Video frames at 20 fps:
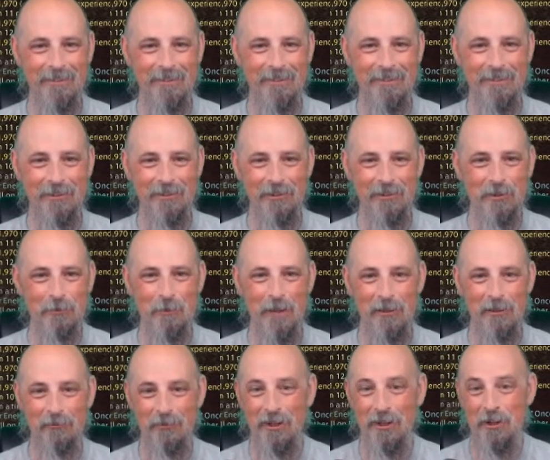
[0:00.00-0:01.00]
just to make
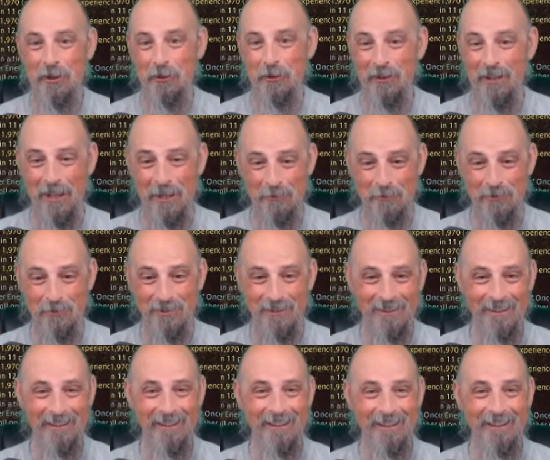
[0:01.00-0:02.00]
video games.
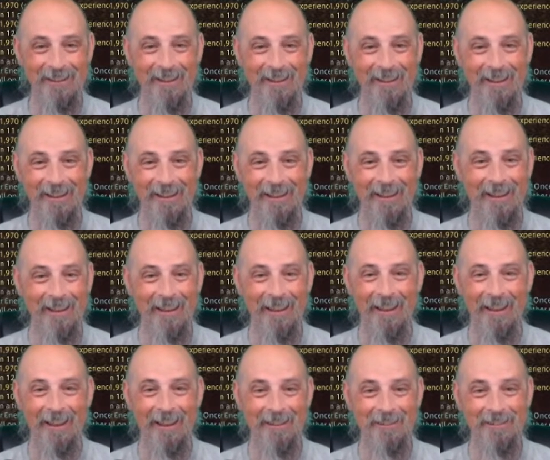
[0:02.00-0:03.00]

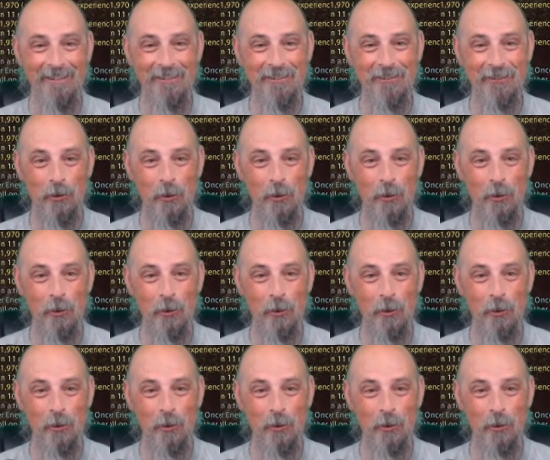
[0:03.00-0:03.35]
And it's no